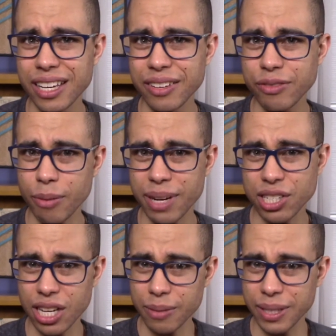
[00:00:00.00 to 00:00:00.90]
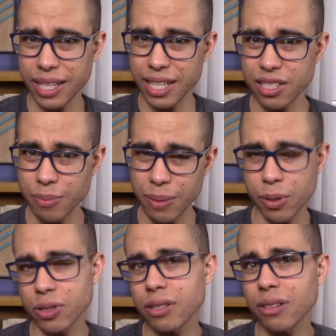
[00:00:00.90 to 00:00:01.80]
from my job, like, into my
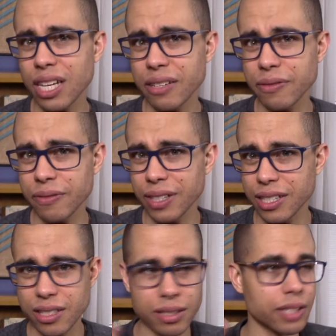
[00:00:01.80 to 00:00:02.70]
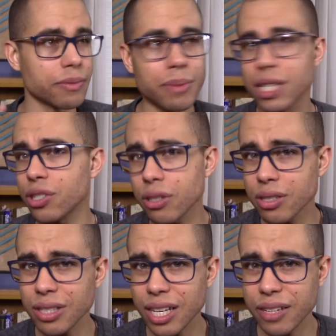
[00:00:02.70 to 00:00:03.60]
personal life and into even my
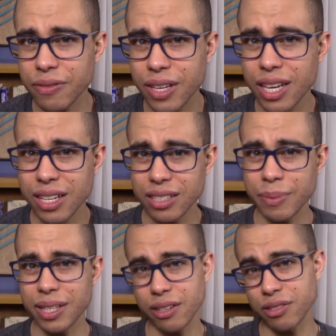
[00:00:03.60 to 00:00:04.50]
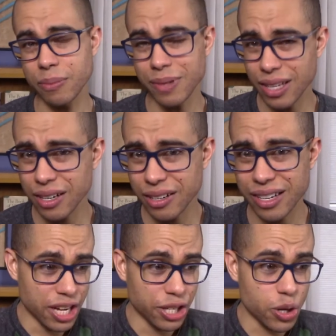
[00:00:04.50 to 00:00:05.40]
church life, to my leadership there.
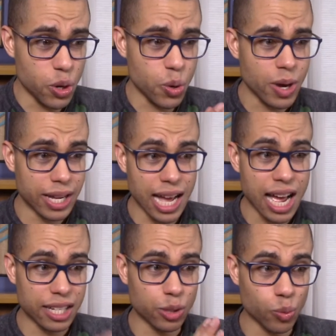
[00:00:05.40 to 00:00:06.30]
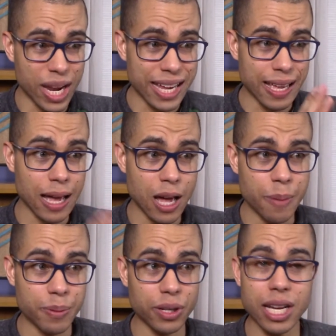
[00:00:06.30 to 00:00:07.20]
You got to wake
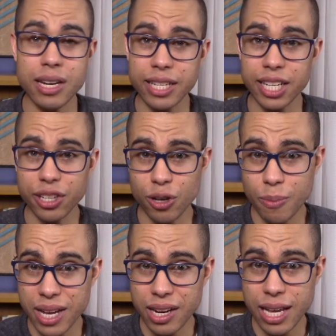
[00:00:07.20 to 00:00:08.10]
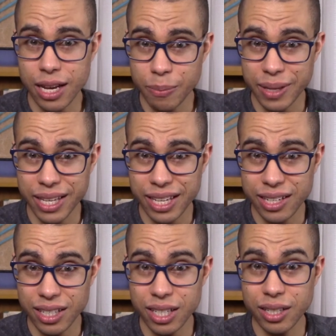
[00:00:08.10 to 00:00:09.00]
up. You got to kick your butt out of
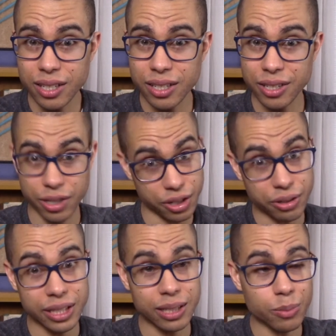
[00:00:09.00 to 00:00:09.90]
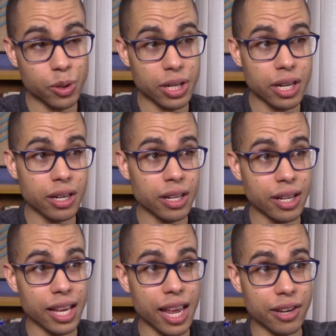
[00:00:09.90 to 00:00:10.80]
bed early in the morning,
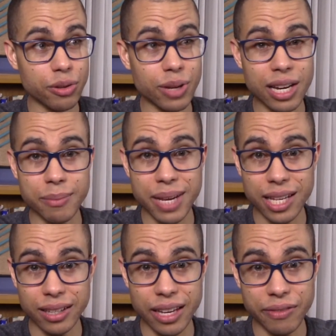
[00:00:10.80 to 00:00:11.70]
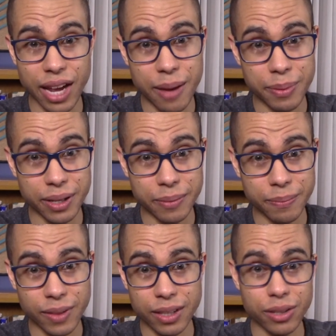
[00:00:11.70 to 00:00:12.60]
and you gotta make life happen.
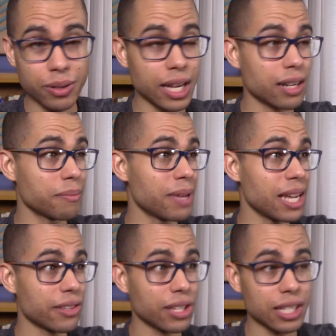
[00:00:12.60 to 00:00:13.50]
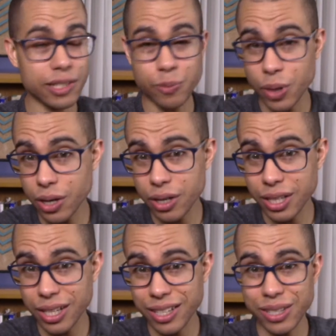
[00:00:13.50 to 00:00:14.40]
You gotta make things work.
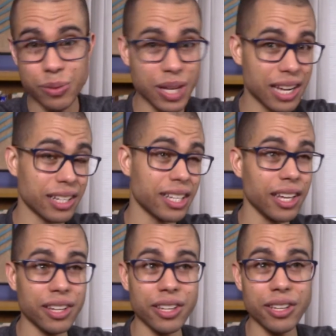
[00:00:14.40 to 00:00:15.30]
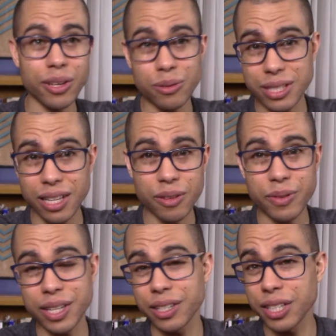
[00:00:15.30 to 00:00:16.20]
You gotta kick yourself
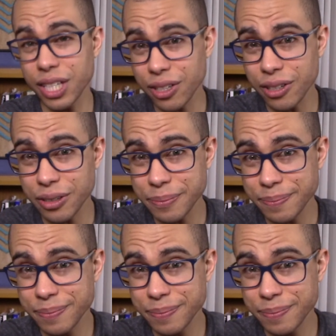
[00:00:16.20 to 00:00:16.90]
in gear.